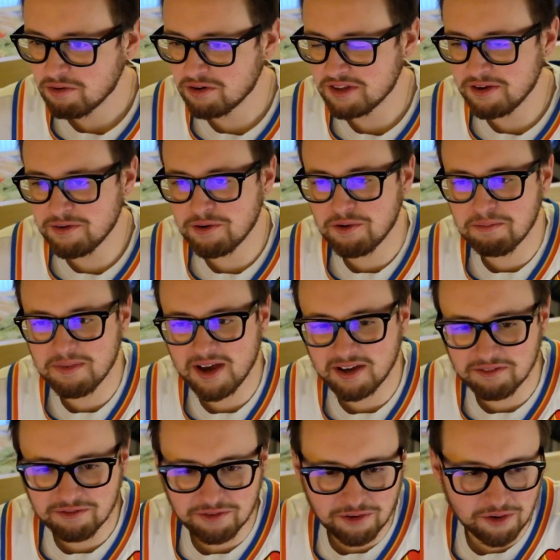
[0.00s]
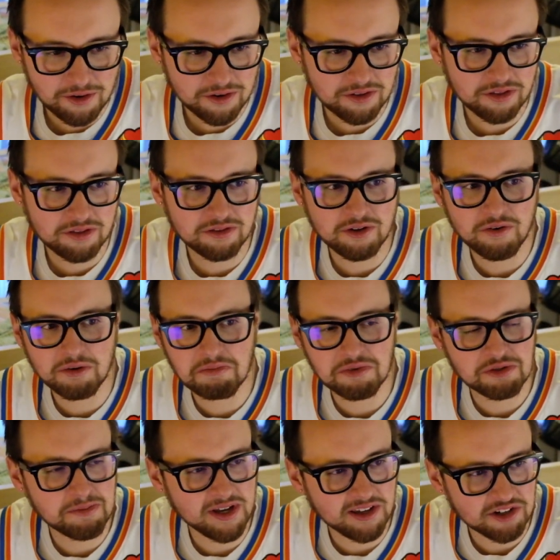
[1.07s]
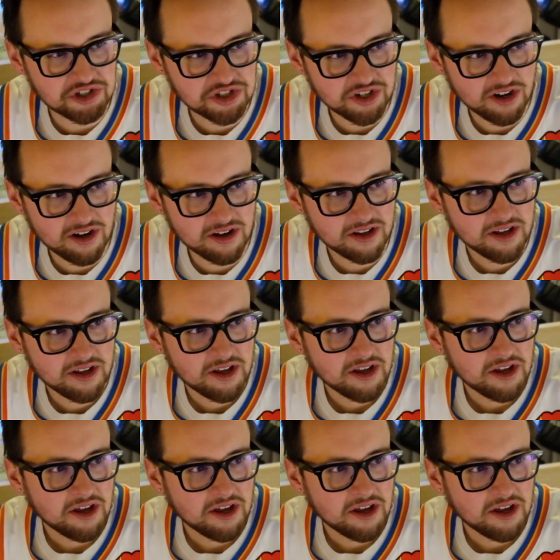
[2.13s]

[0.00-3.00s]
where they were going back and forth. No one was making a shot.